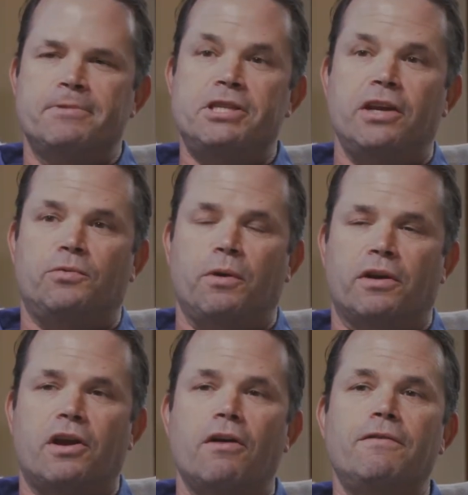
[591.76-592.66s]

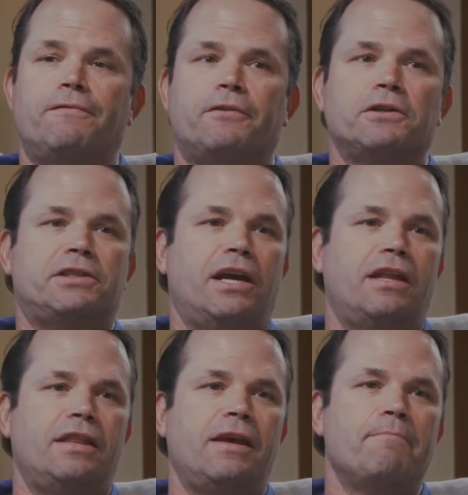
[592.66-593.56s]
COVID first
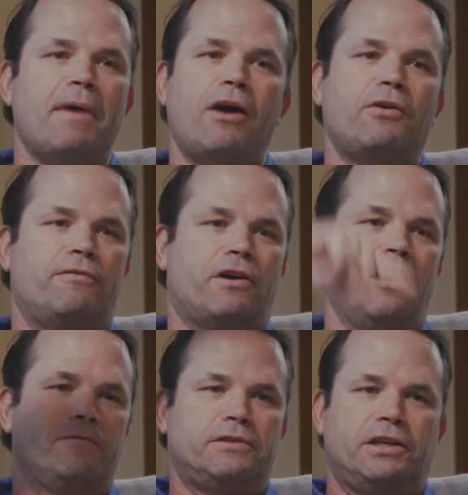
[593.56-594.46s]
hit, the amount of
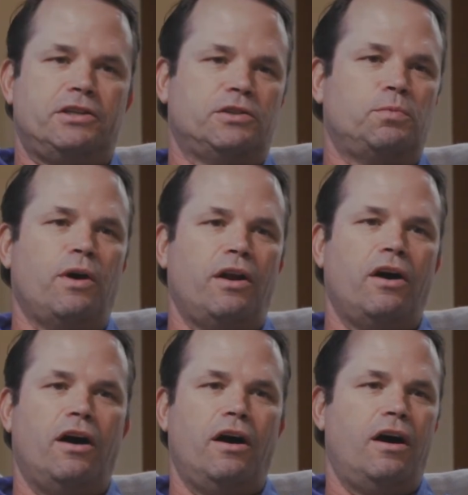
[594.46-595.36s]
conferencing just went
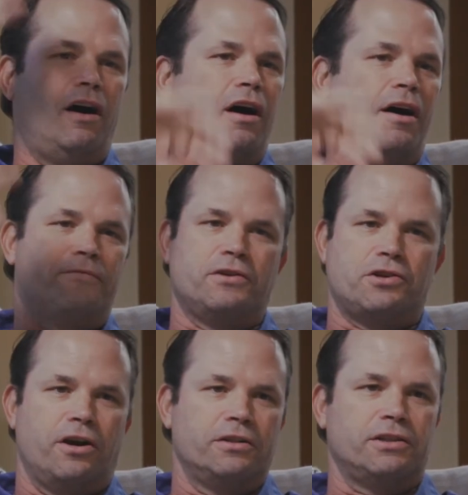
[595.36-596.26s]
off the
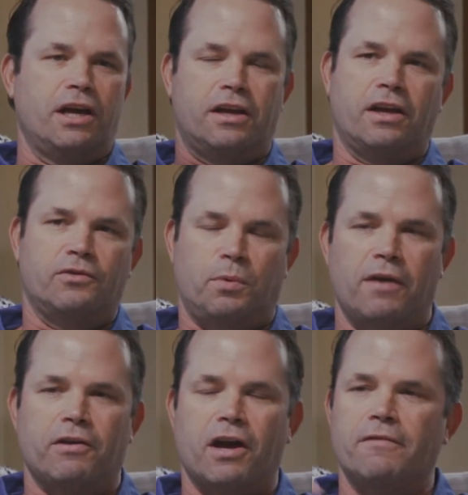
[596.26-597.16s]
charts. Because we
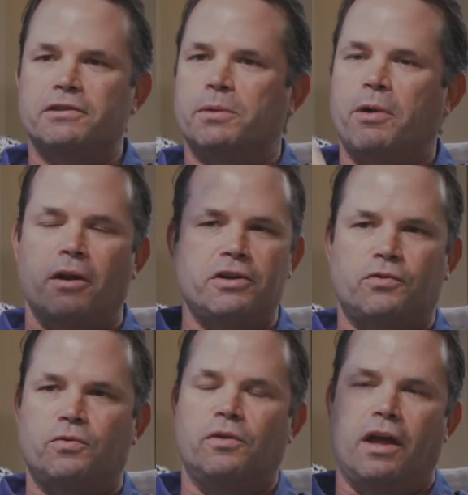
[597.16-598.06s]
have a conferencing product,
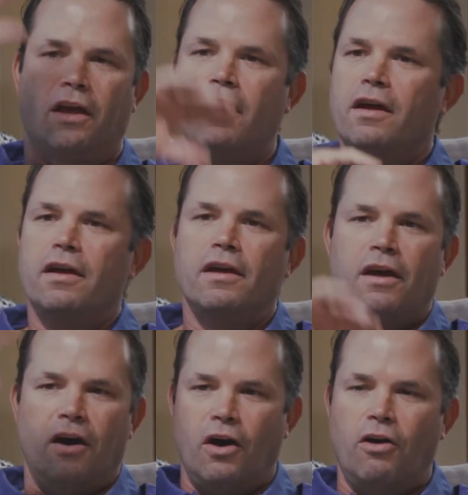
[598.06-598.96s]
just like
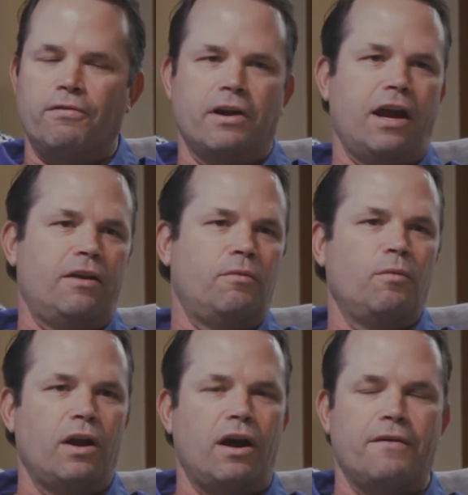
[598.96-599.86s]
overnight
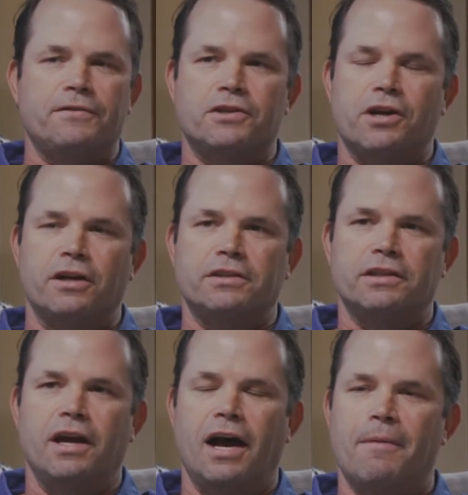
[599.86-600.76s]
went off the charts.
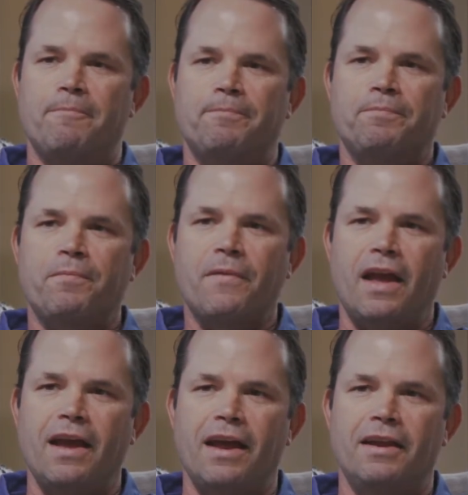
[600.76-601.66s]

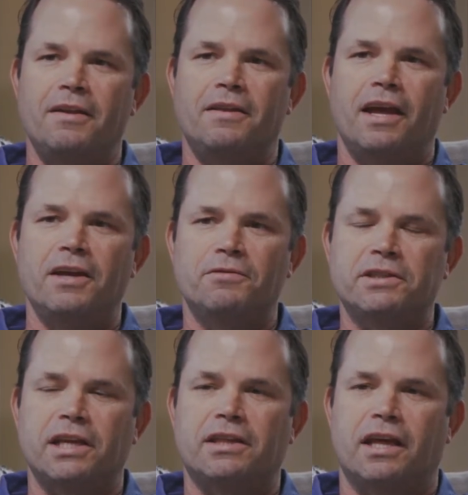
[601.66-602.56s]
And the
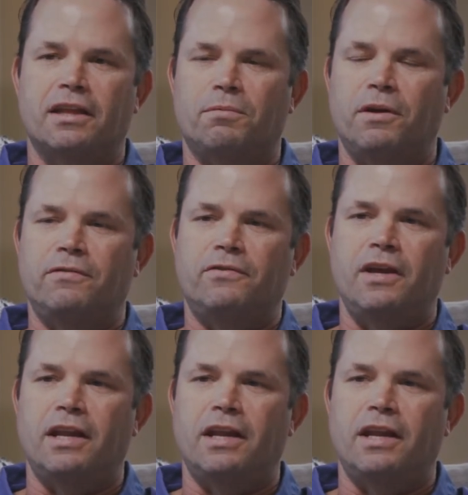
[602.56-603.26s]
interesting thing that we see